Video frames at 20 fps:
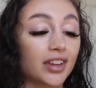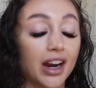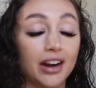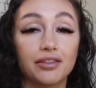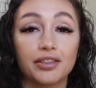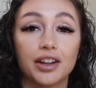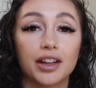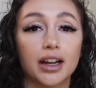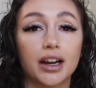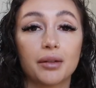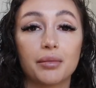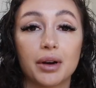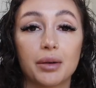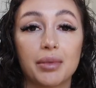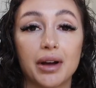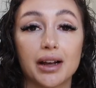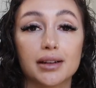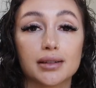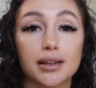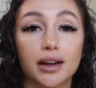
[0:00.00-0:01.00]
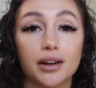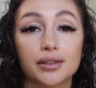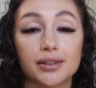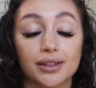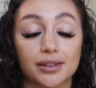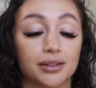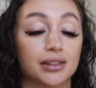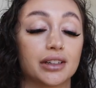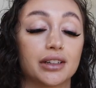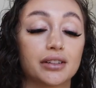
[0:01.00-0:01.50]
I feel like I'm gonna pass out.
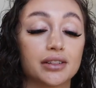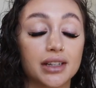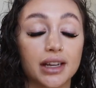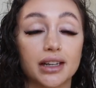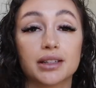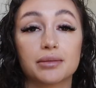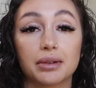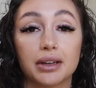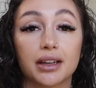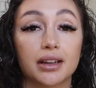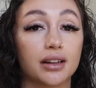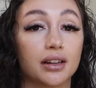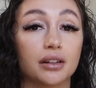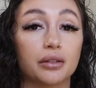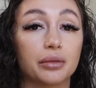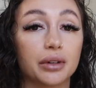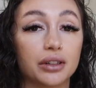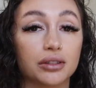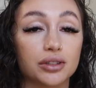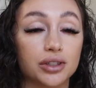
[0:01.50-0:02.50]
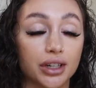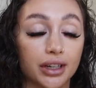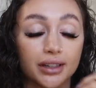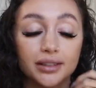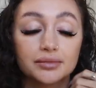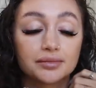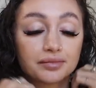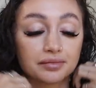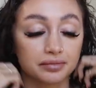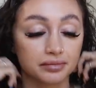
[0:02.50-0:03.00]
So Leo takes me in in a
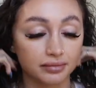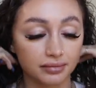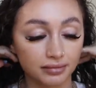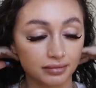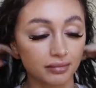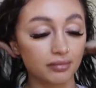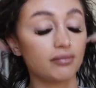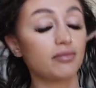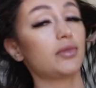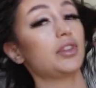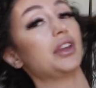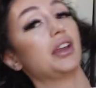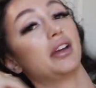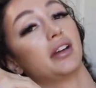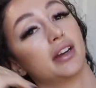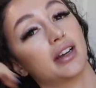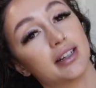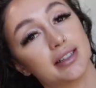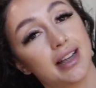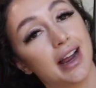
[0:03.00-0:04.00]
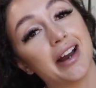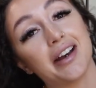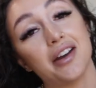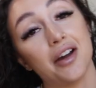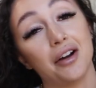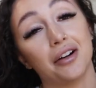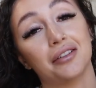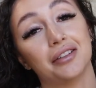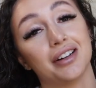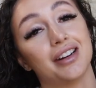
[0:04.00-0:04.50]
wheelchair. Cause I
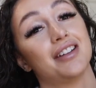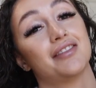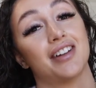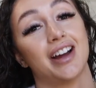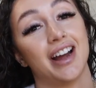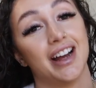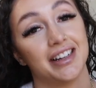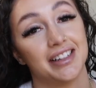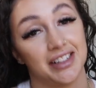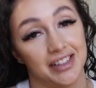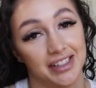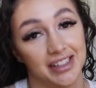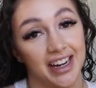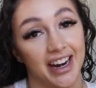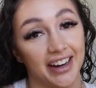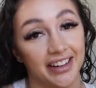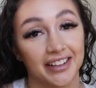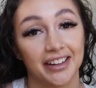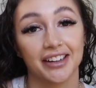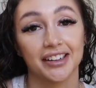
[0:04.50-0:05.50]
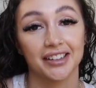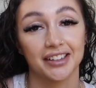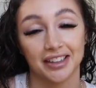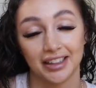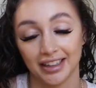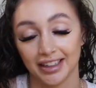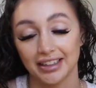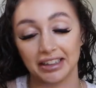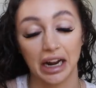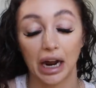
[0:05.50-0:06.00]
know if I had to stand there,
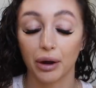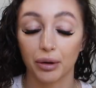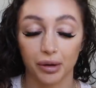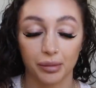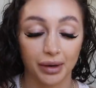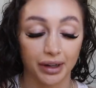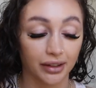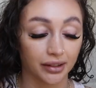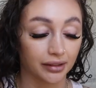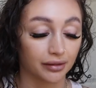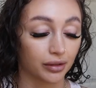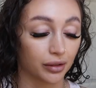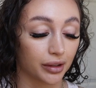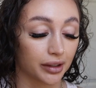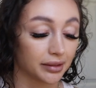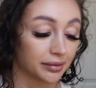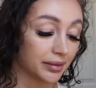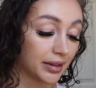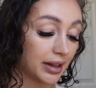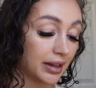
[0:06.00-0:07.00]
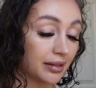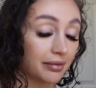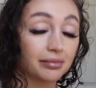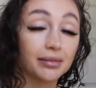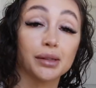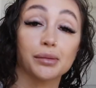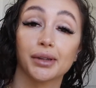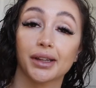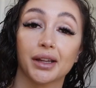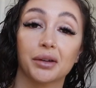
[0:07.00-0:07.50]
I would have been on the floor.
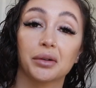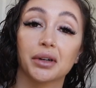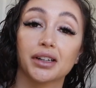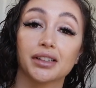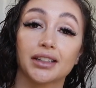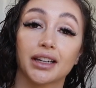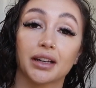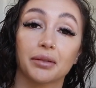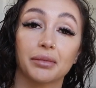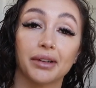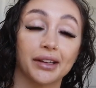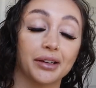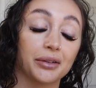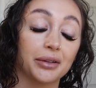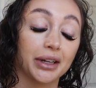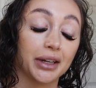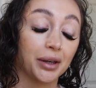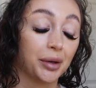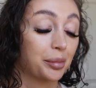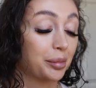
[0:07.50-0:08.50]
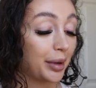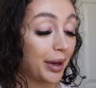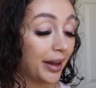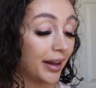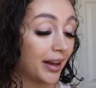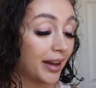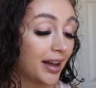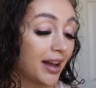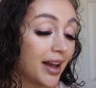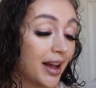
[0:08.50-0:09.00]
Maybe they would have taken me in quicker.
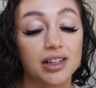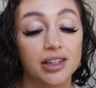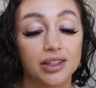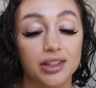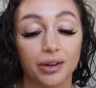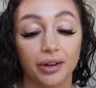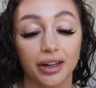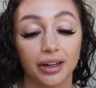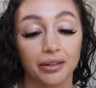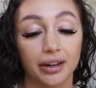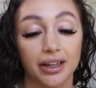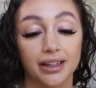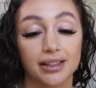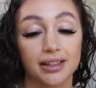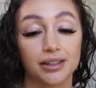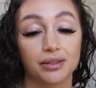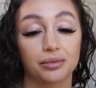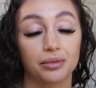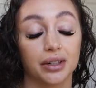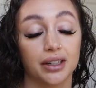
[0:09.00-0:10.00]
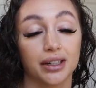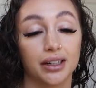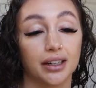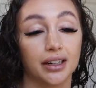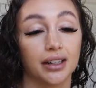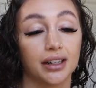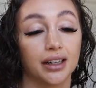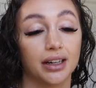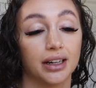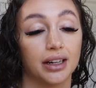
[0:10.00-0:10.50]
But so anyways,
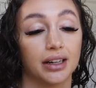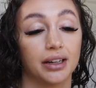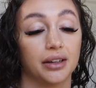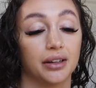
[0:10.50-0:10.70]
we're,